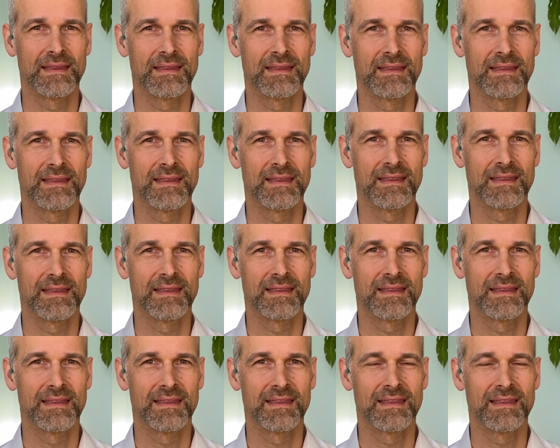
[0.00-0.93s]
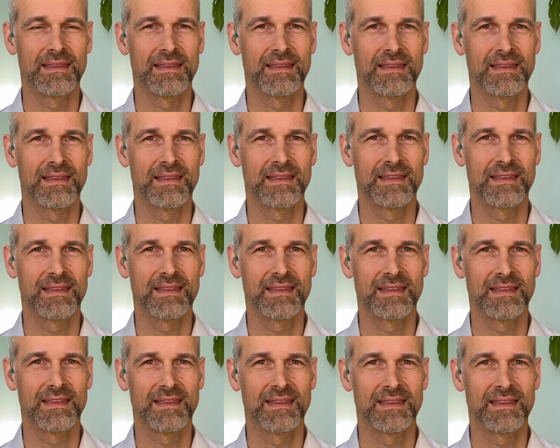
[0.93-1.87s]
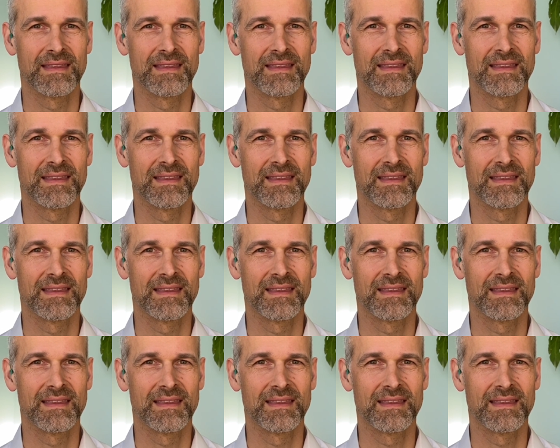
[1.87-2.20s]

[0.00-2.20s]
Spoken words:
The person shown says nothing.